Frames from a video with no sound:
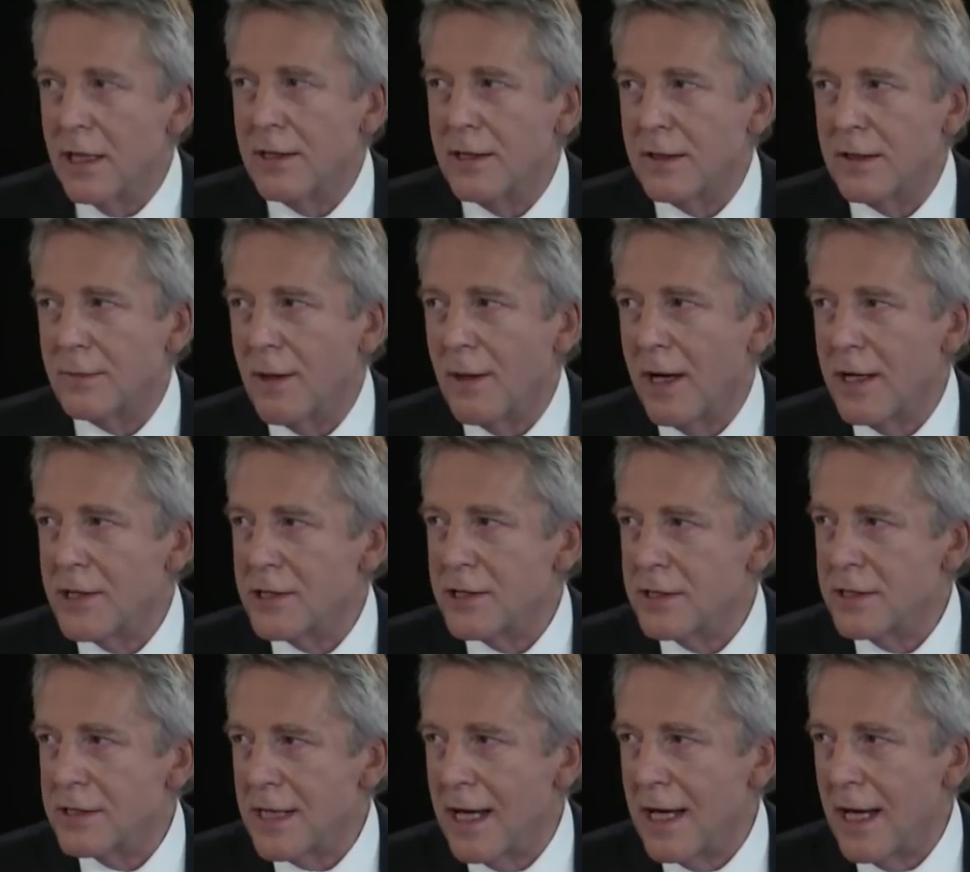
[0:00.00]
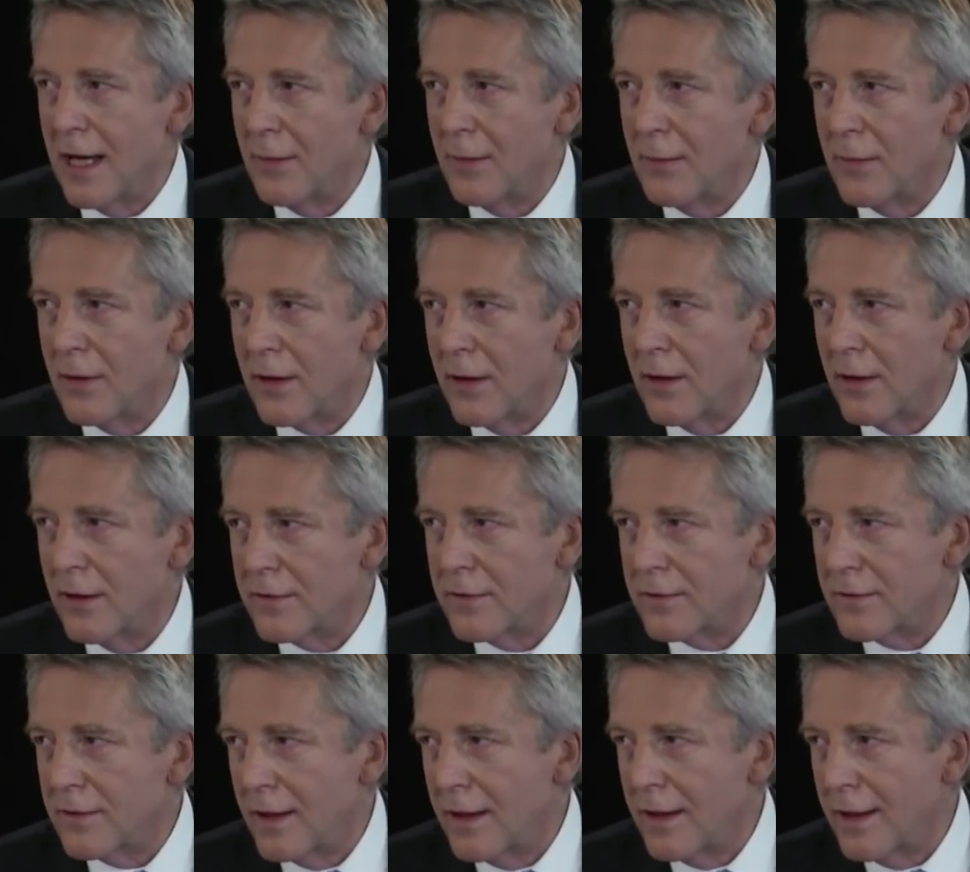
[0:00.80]
this patient down
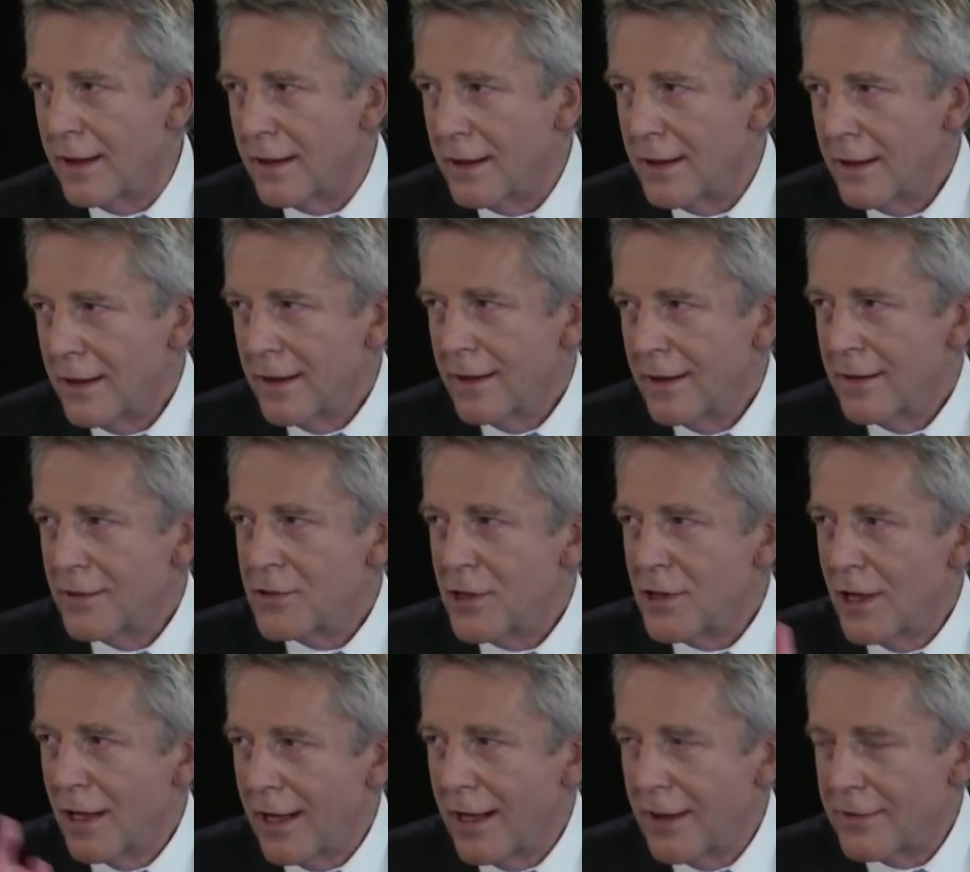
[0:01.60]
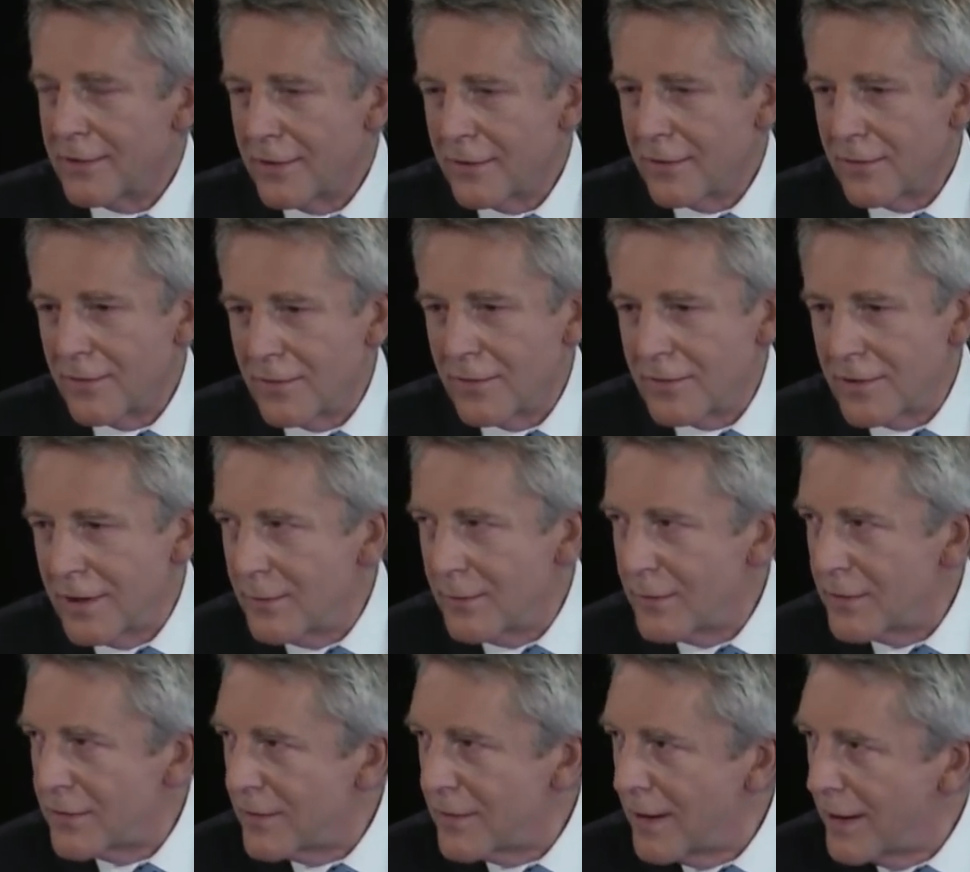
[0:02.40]
because their GLS is
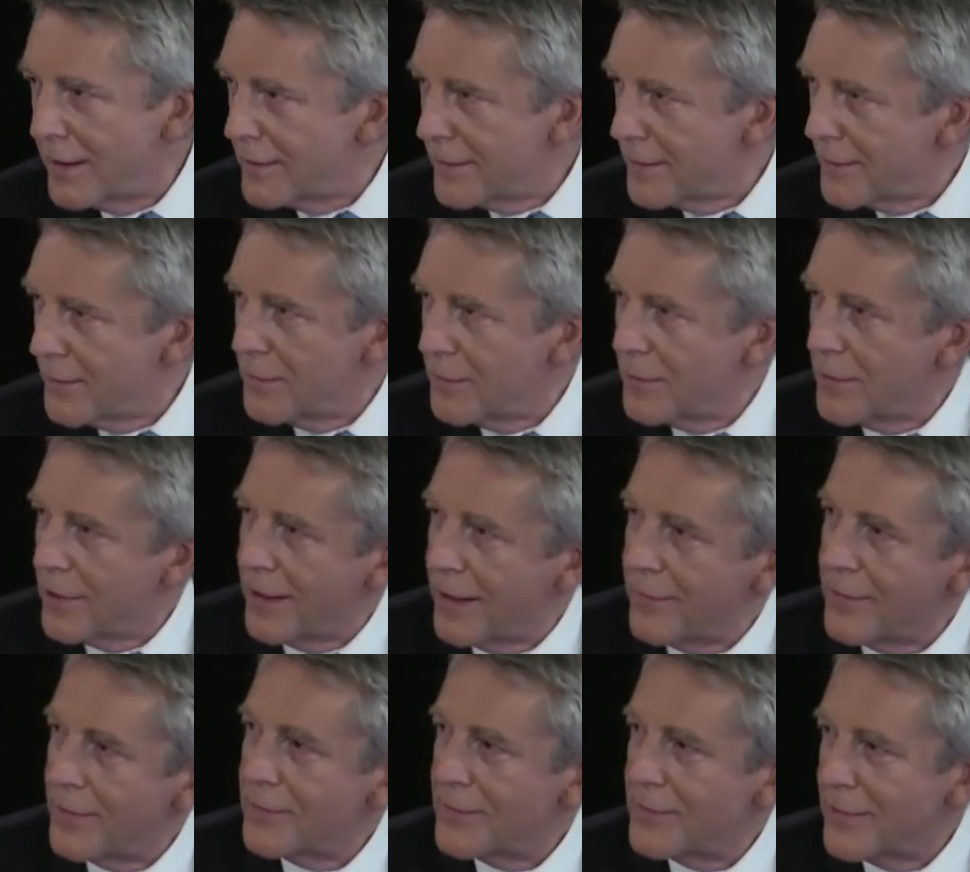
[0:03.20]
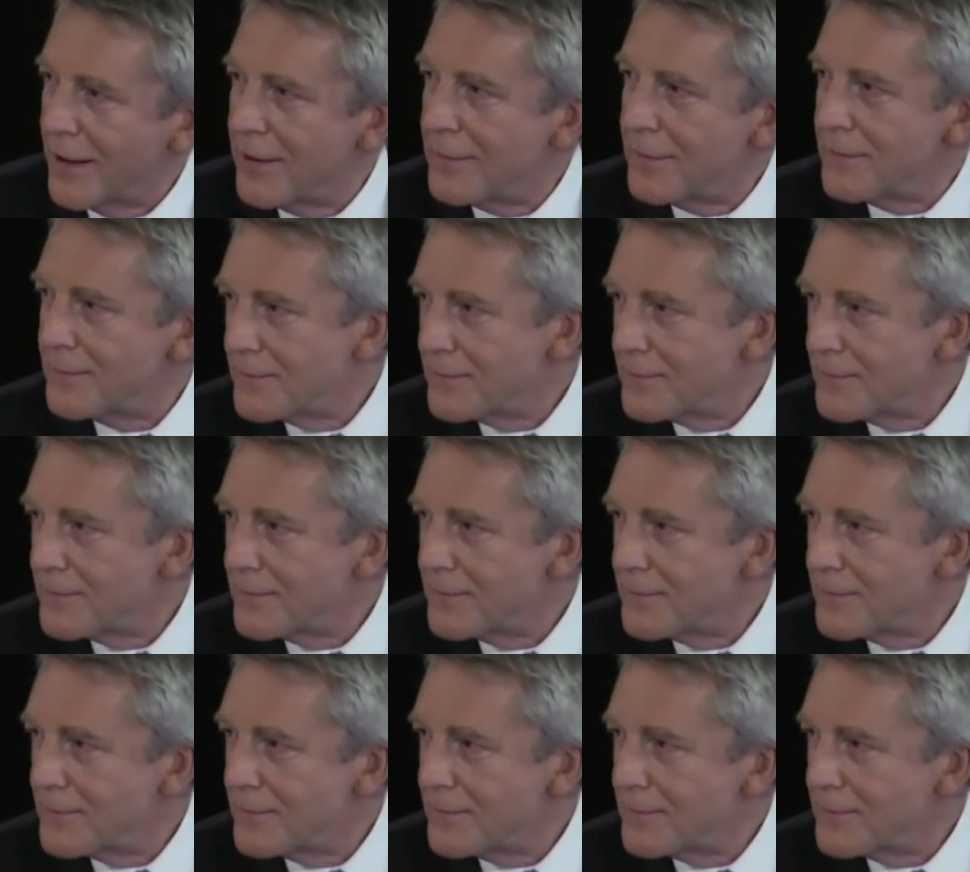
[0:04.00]
15% or whatever. So.